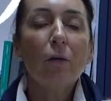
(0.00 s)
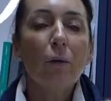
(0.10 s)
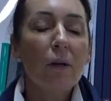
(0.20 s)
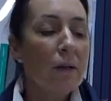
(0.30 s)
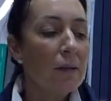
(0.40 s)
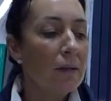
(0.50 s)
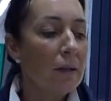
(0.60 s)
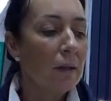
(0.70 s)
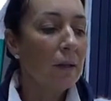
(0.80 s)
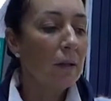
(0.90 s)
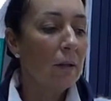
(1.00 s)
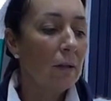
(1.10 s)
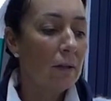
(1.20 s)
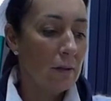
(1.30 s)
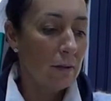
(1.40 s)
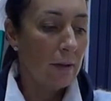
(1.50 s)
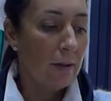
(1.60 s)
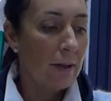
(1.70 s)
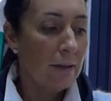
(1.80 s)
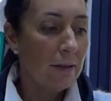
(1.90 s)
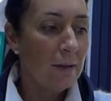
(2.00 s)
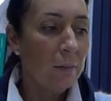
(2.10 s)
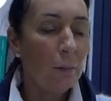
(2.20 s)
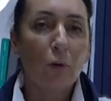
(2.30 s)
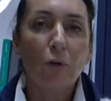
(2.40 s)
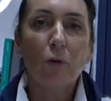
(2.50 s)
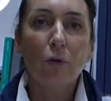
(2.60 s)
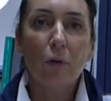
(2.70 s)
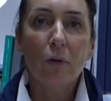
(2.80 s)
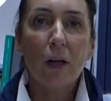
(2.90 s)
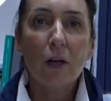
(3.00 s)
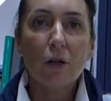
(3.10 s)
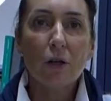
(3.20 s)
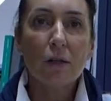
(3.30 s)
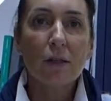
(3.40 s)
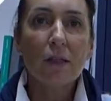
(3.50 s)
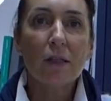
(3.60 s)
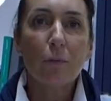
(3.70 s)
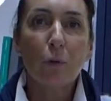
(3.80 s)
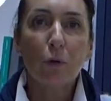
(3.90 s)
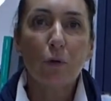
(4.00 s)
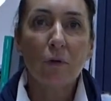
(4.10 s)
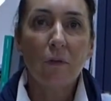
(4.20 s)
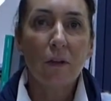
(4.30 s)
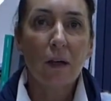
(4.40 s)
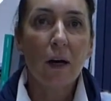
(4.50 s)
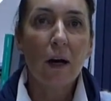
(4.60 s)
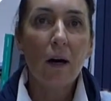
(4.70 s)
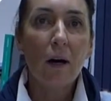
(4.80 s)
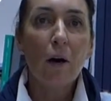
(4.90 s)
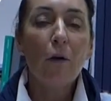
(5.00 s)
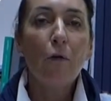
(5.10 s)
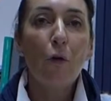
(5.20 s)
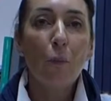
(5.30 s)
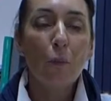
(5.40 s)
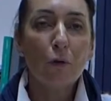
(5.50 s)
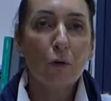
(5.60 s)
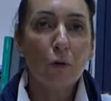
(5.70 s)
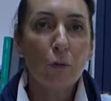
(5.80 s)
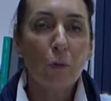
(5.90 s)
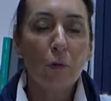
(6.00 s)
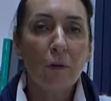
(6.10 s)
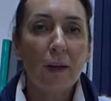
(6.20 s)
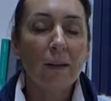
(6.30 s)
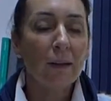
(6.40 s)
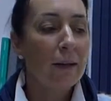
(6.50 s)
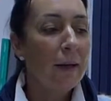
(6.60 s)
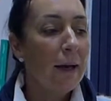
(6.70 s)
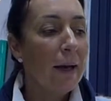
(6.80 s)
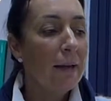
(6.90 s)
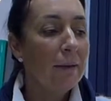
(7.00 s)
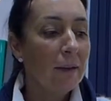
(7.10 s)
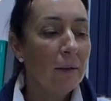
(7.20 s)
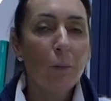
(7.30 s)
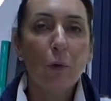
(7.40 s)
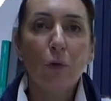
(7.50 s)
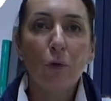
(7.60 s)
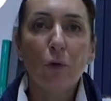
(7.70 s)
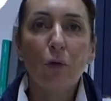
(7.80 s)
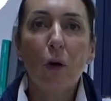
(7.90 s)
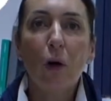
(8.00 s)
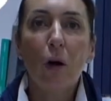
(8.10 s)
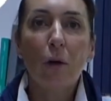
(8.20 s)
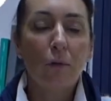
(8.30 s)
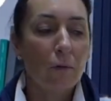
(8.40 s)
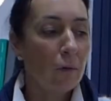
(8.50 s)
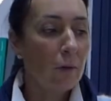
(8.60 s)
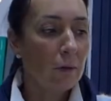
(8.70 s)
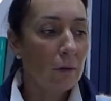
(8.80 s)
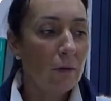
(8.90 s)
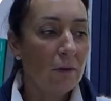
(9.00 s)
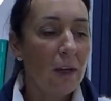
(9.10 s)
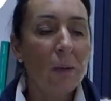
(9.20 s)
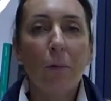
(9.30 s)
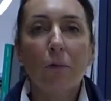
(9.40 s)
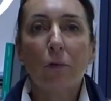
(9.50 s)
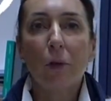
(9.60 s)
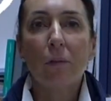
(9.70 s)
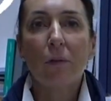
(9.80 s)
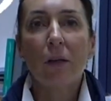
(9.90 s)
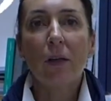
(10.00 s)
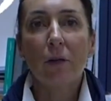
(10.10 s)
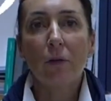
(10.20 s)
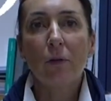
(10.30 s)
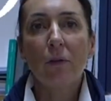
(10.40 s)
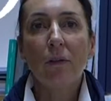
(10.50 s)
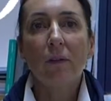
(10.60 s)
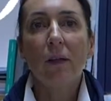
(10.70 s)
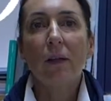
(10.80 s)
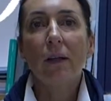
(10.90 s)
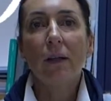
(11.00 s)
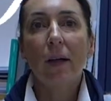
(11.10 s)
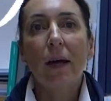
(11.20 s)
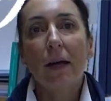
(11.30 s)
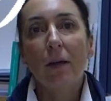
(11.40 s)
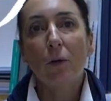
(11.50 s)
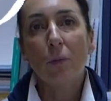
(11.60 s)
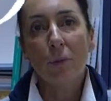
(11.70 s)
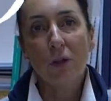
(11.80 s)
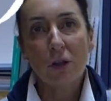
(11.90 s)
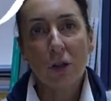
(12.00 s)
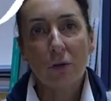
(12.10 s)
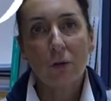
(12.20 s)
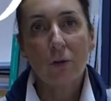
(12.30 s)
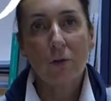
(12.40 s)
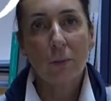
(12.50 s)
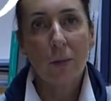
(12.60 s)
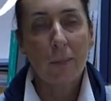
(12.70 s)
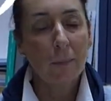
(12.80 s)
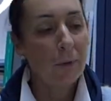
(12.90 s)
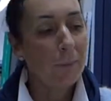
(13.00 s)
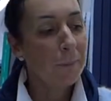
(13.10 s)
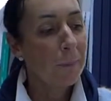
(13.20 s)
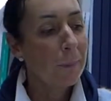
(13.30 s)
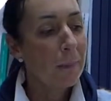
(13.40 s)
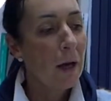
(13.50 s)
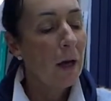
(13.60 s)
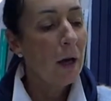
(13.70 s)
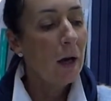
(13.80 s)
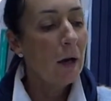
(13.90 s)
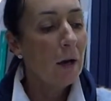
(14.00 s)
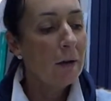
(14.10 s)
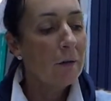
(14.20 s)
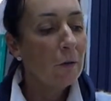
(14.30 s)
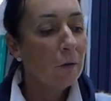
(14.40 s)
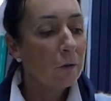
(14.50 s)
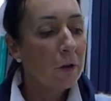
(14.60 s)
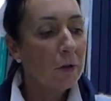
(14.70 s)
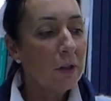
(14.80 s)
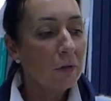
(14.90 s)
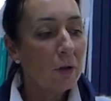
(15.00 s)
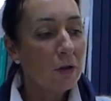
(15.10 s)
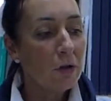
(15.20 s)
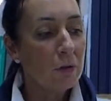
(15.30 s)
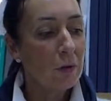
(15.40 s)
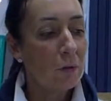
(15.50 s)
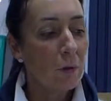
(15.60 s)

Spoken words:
with 80% Grenache, 6% Syrah, 4% Mourvèdre, and 10% of the type of grapes included in AOP Châteauneuf-du-Pape. It's a very traditional